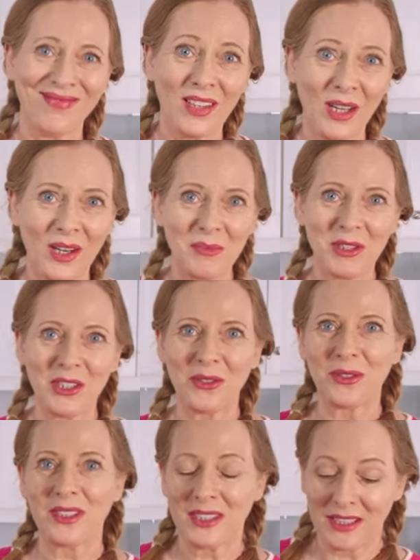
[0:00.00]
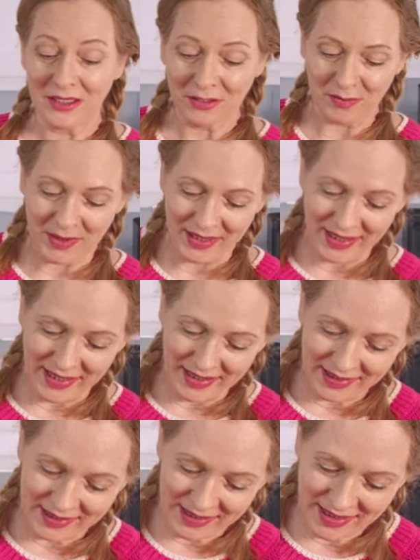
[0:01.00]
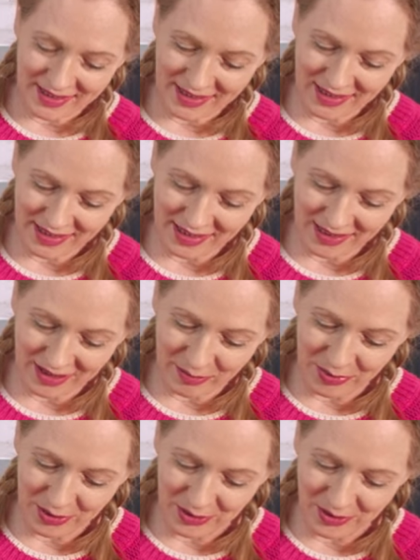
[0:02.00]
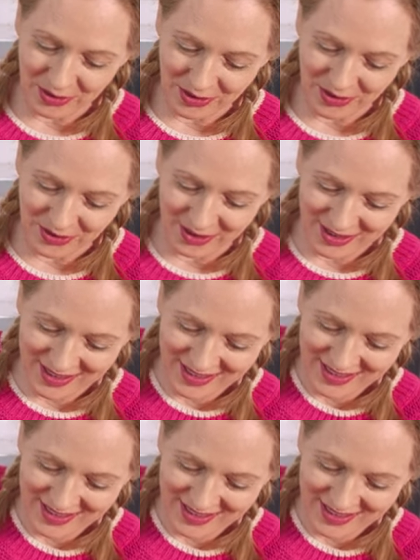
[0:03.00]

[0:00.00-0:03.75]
Now I'm curious if my eggs are blue or not.